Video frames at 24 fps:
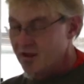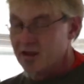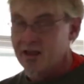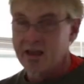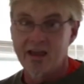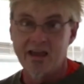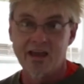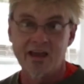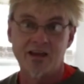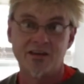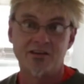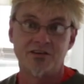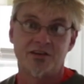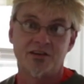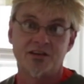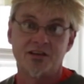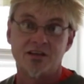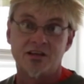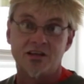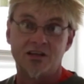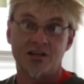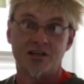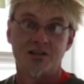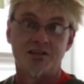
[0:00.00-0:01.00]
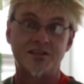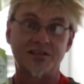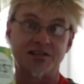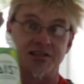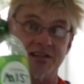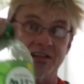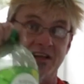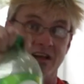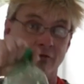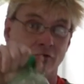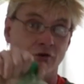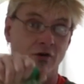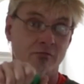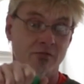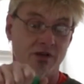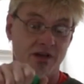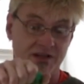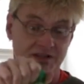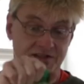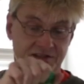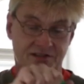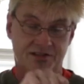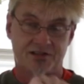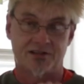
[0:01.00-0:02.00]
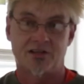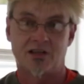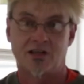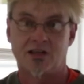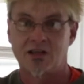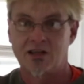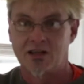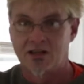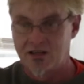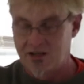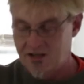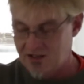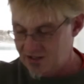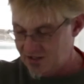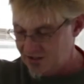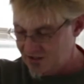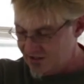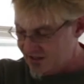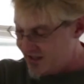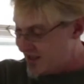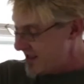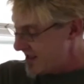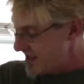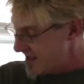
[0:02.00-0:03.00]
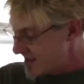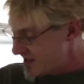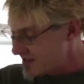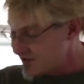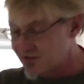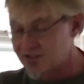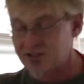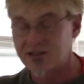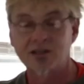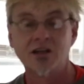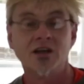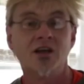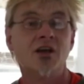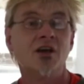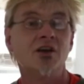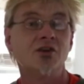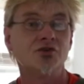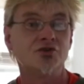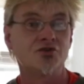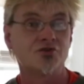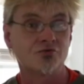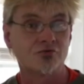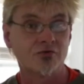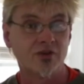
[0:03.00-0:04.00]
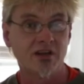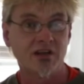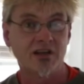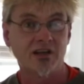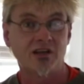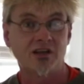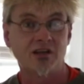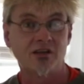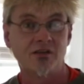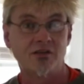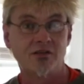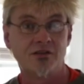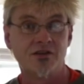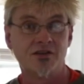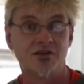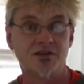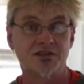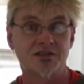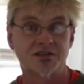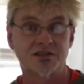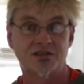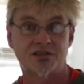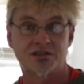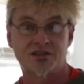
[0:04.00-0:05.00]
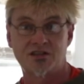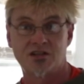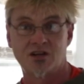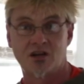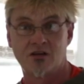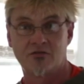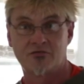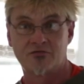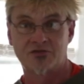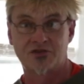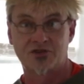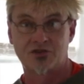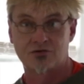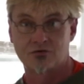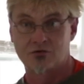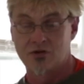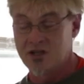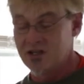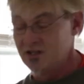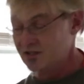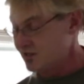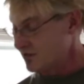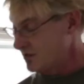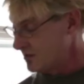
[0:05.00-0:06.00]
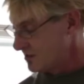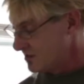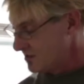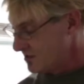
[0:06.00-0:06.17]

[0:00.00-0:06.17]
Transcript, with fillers: And Sierra Mist. You can't drink this stuff straight.